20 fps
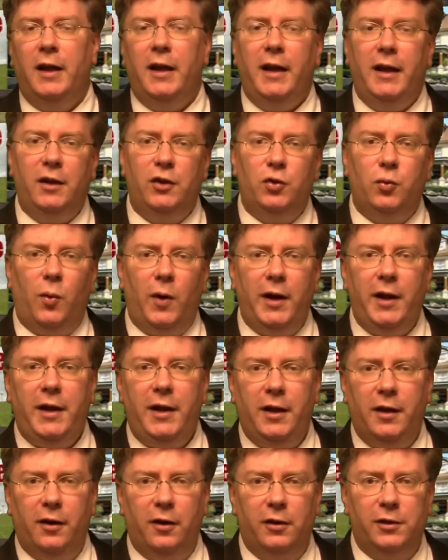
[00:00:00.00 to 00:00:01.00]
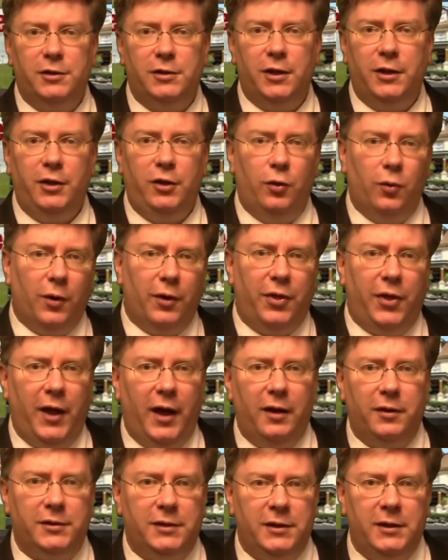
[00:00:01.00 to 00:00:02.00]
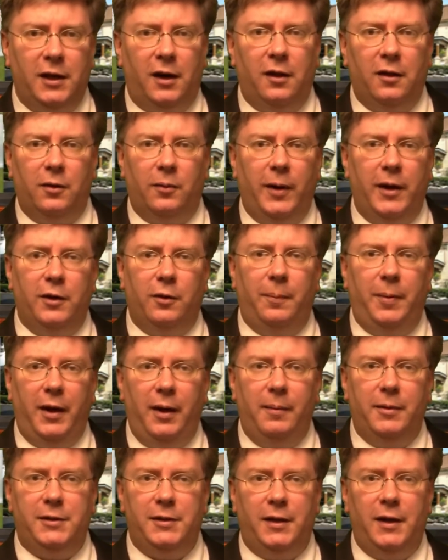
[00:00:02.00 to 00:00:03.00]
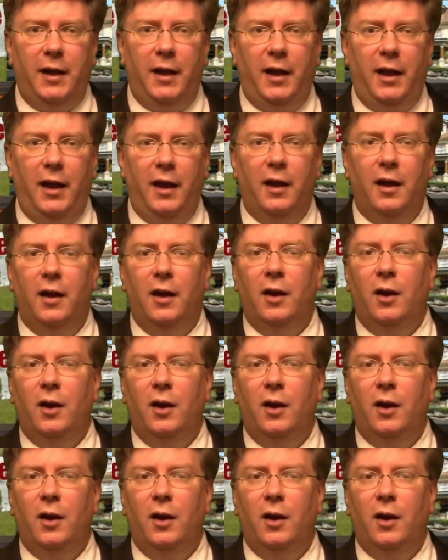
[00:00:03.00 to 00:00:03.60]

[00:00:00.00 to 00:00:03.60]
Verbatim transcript: In 20 years, your $1,000 rental payment today